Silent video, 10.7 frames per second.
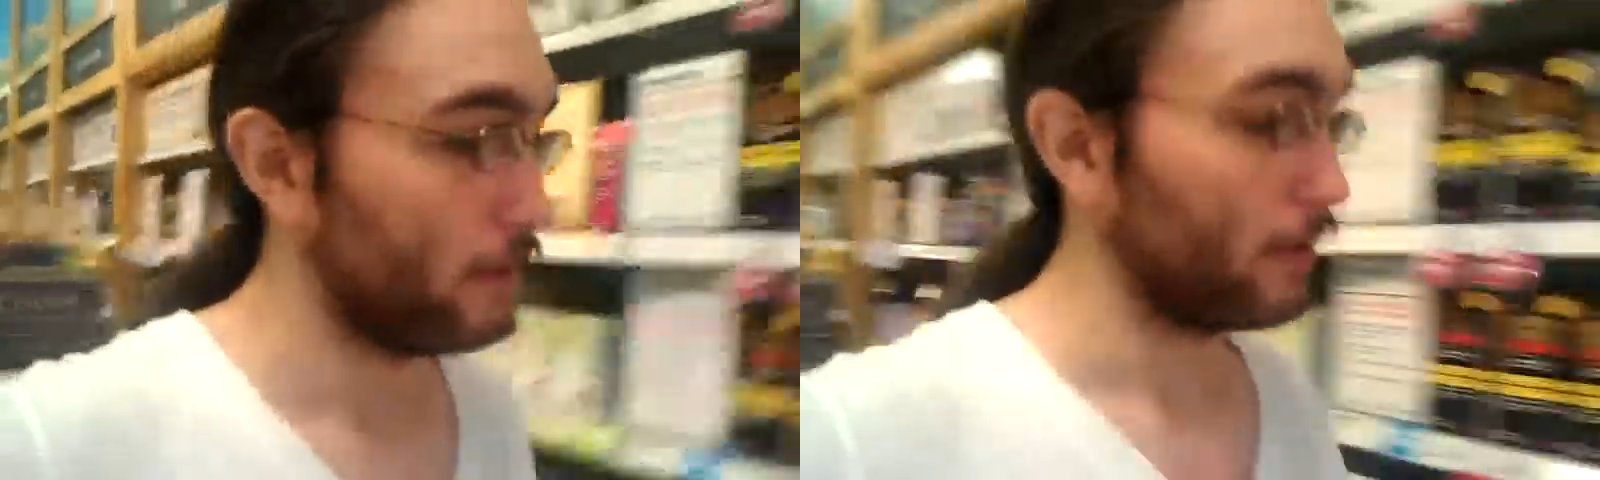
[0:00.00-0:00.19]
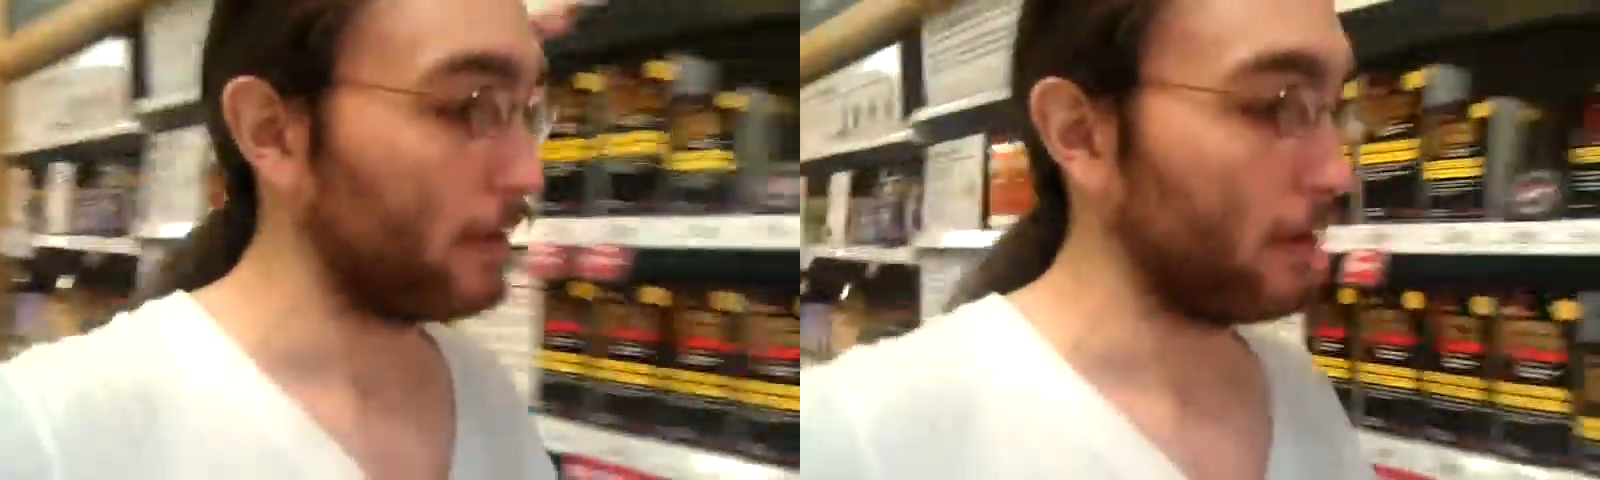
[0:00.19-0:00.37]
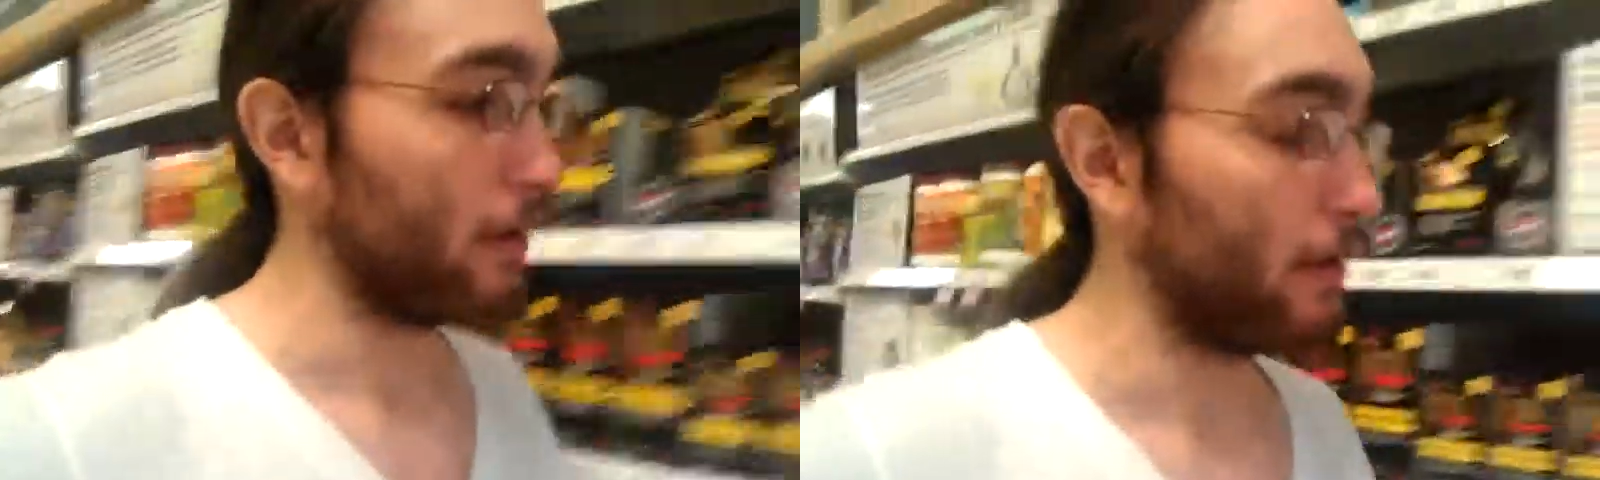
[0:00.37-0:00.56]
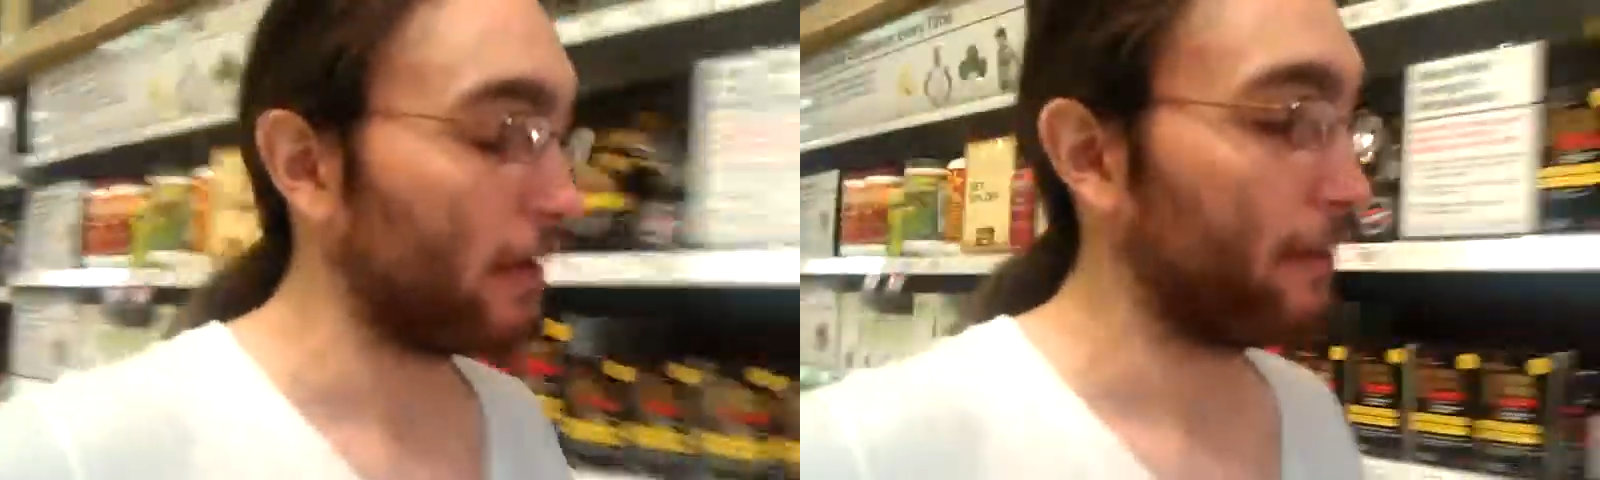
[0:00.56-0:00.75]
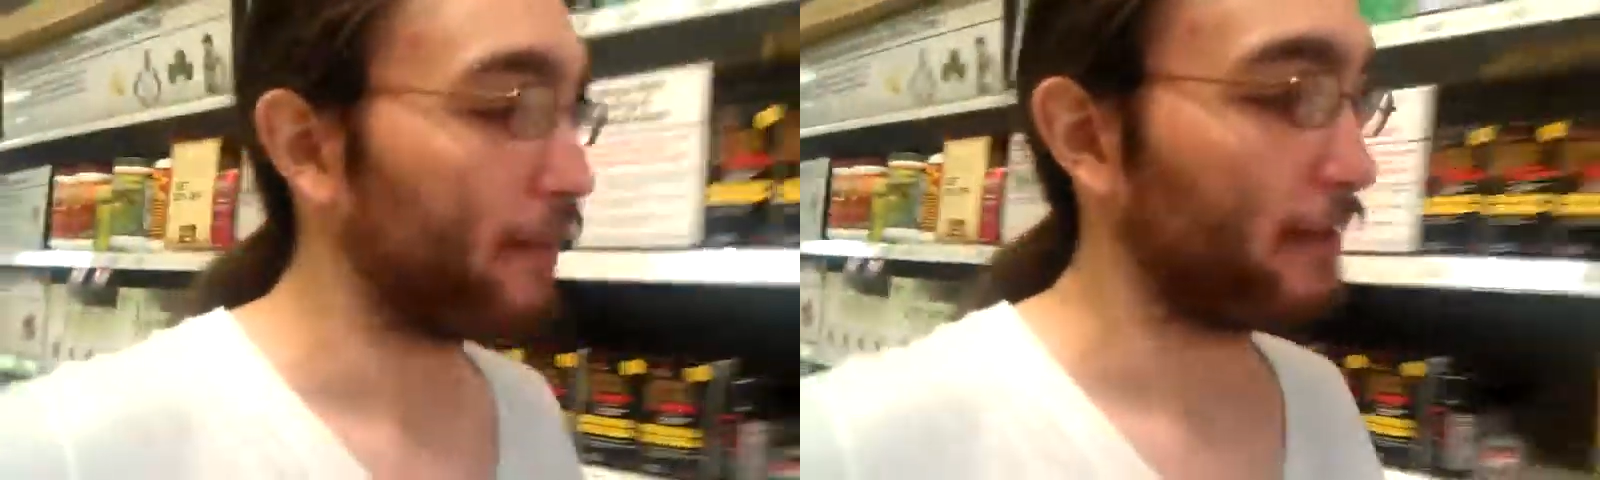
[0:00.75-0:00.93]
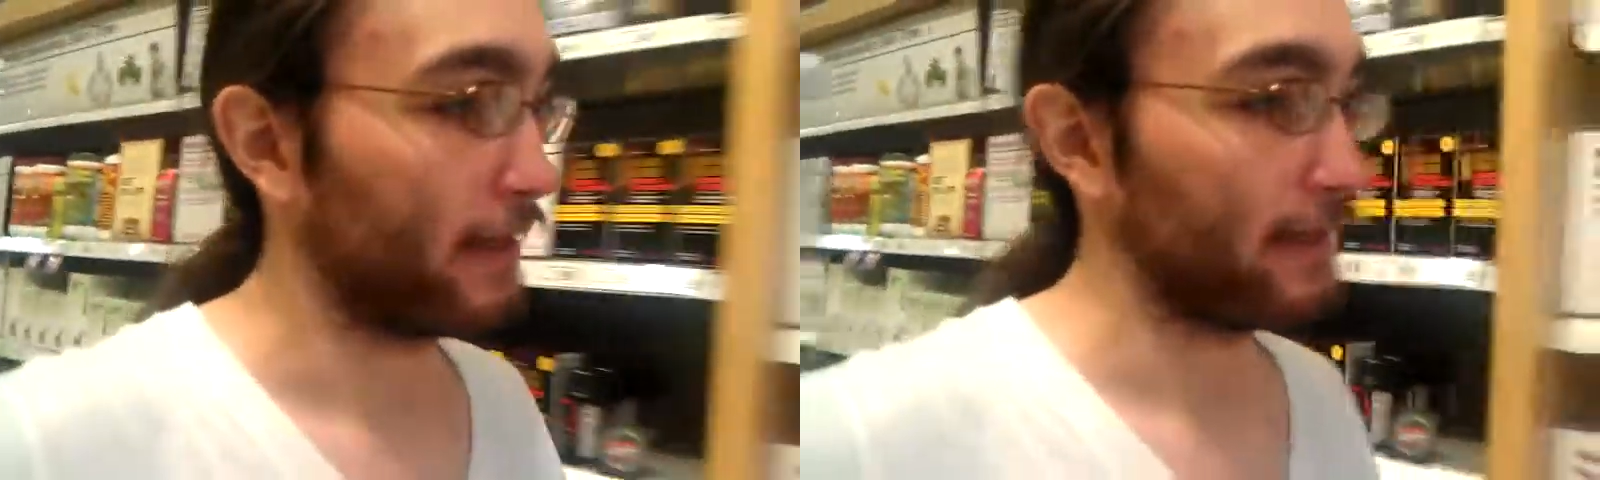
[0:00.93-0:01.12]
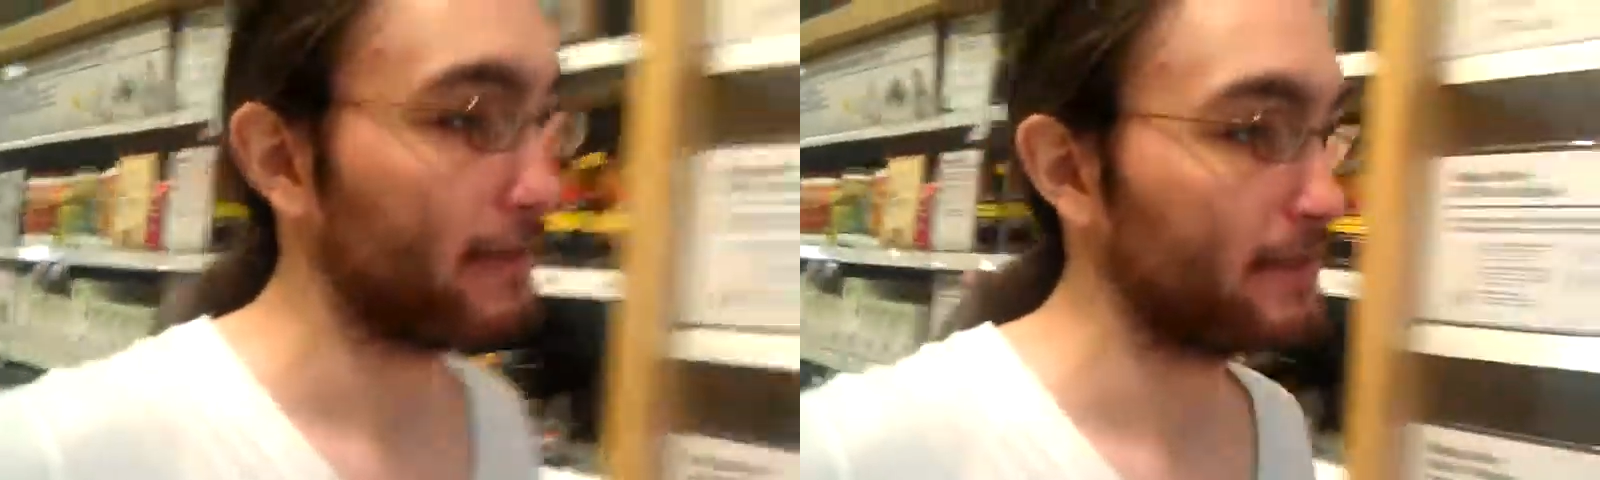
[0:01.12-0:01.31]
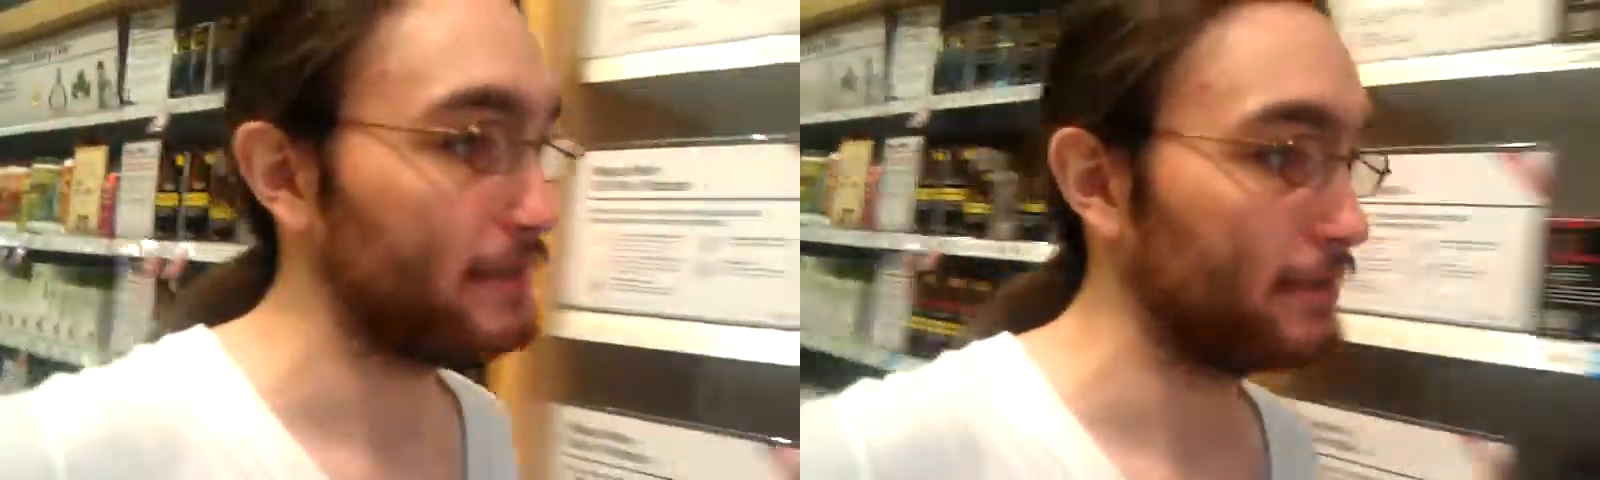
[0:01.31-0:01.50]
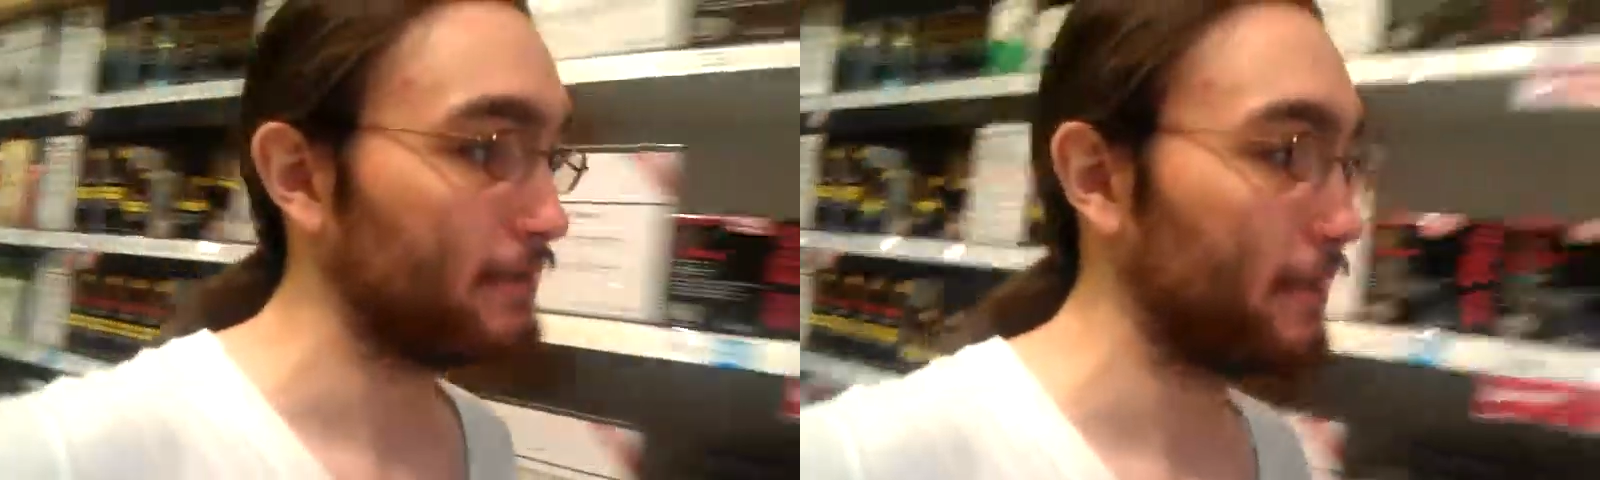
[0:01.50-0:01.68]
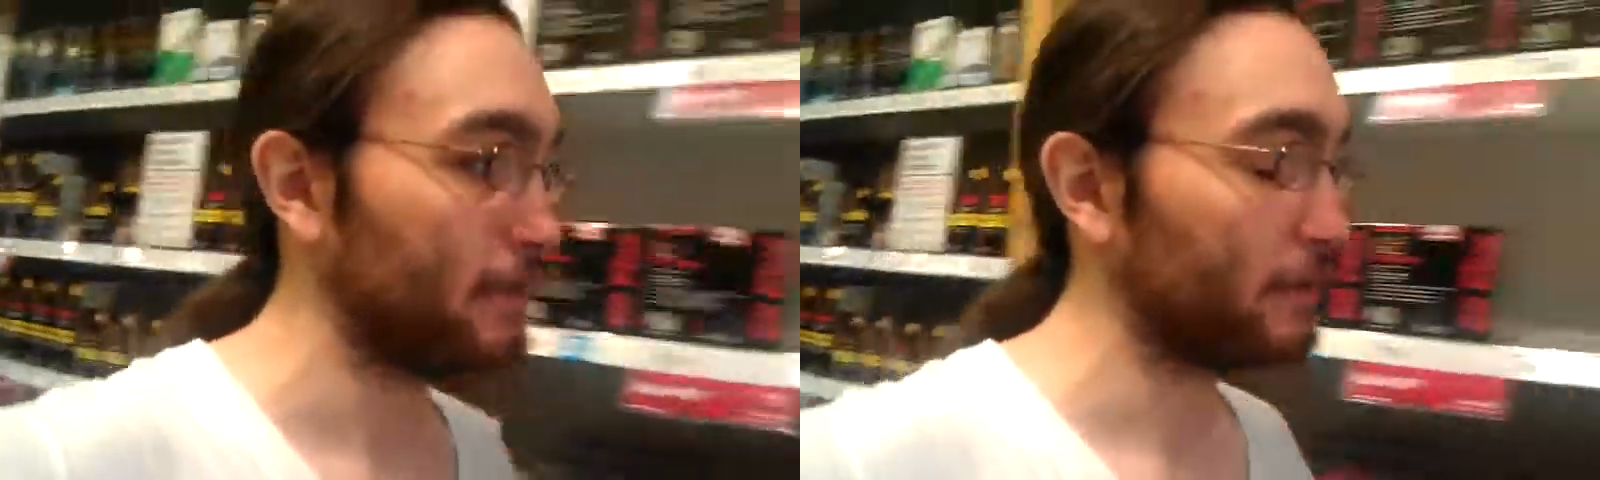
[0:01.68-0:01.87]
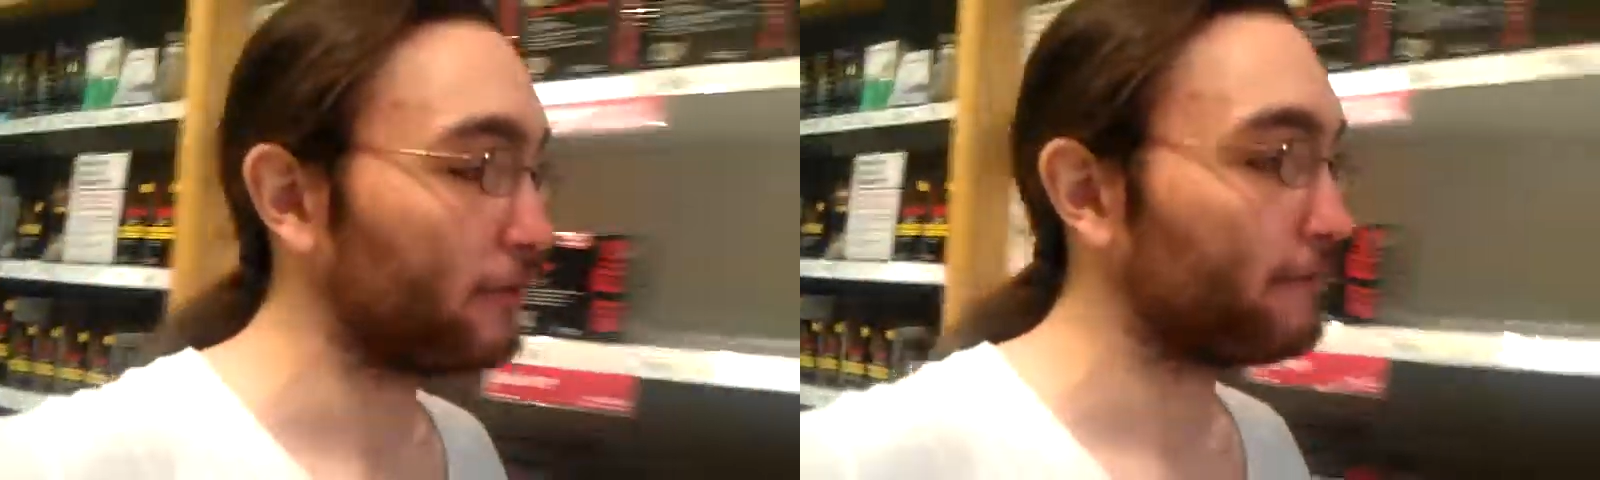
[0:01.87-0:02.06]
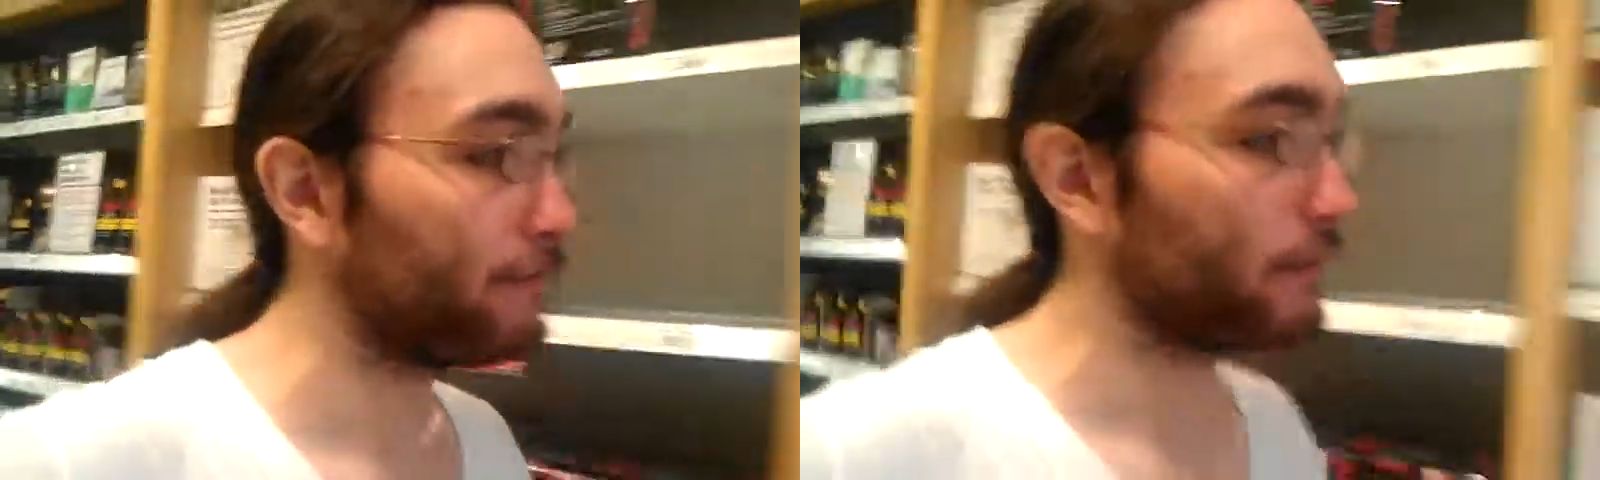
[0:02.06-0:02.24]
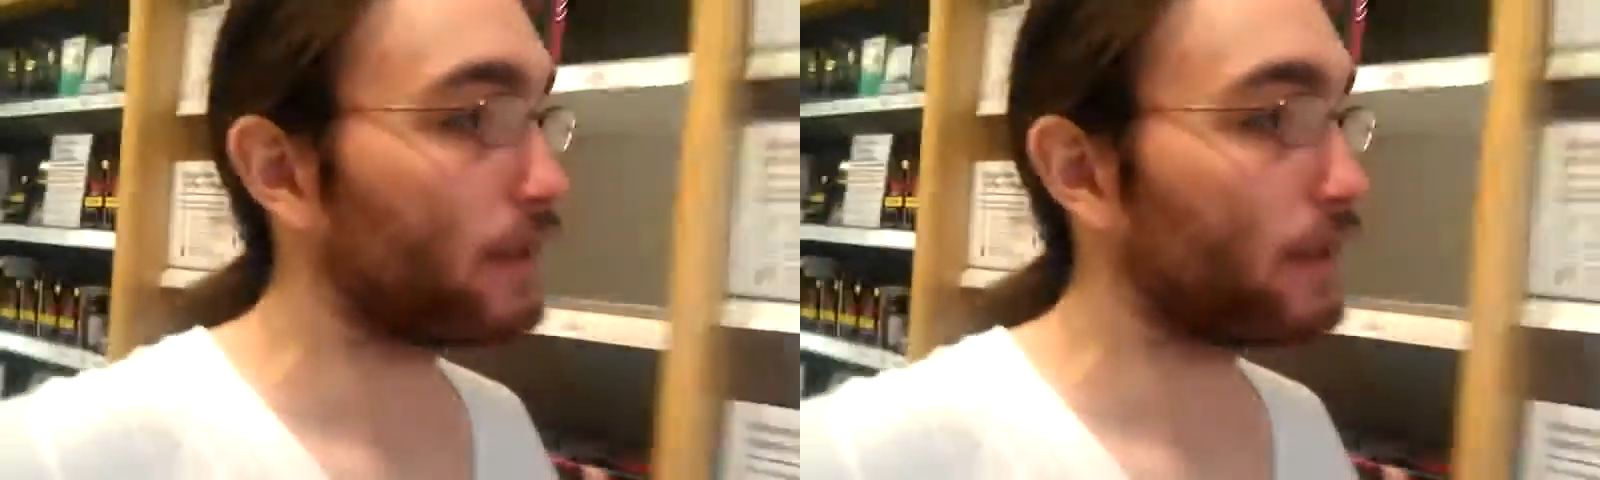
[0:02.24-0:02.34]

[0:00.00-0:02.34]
I think that this is, if,